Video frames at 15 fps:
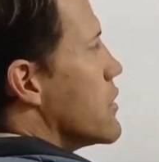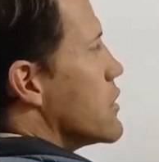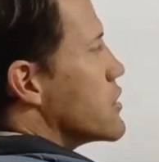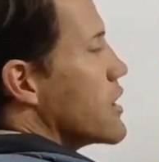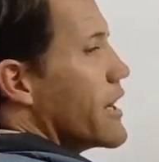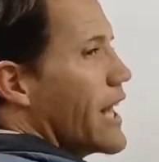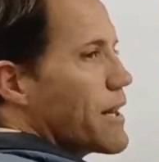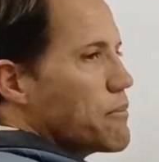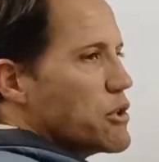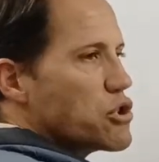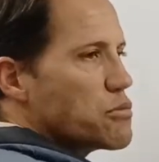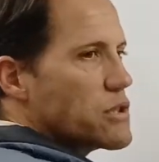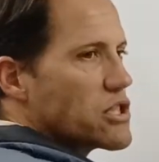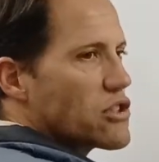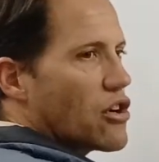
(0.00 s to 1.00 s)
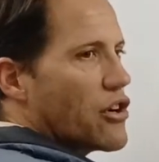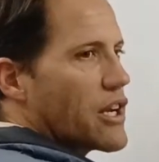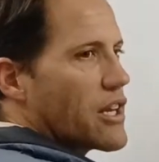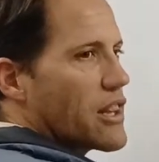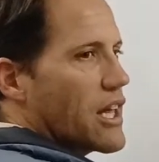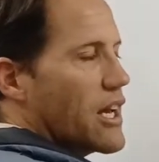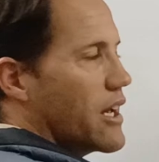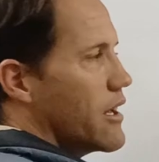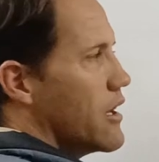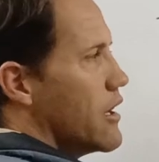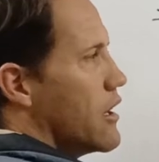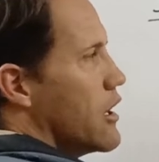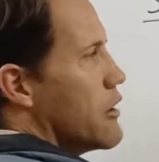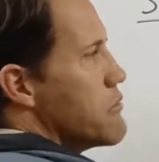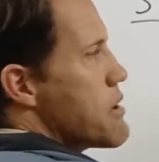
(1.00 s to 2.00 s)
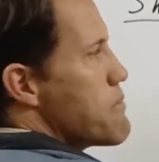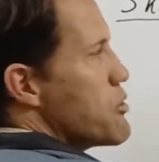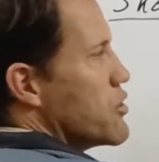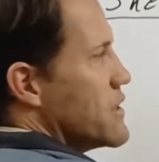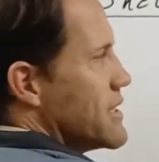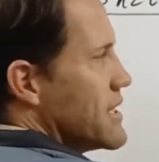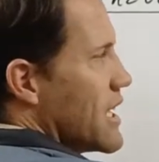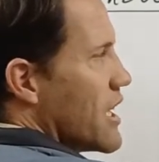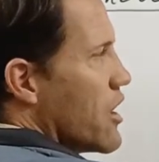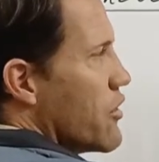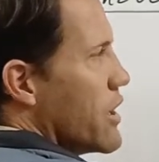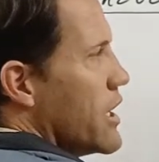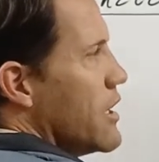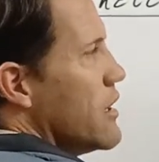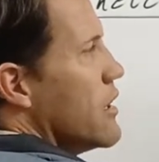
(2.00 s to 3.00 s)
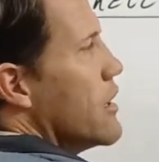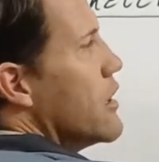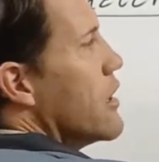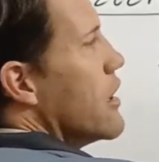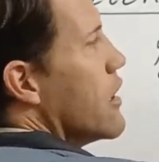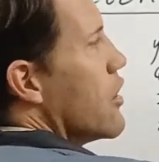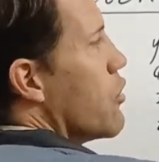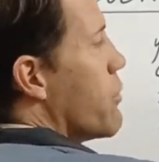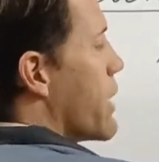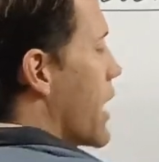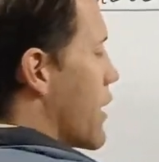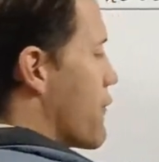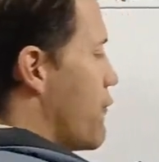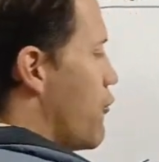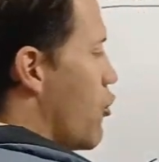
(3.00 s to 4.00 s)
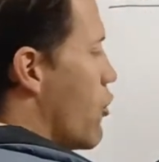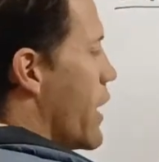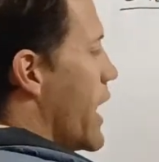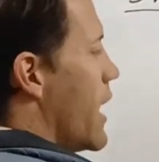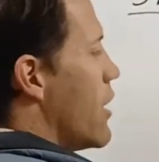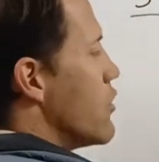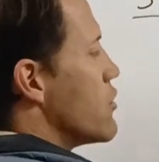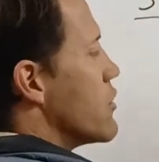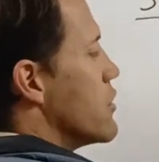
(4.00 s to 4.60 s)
So that means we started there. We put 0 in, we got 4 out.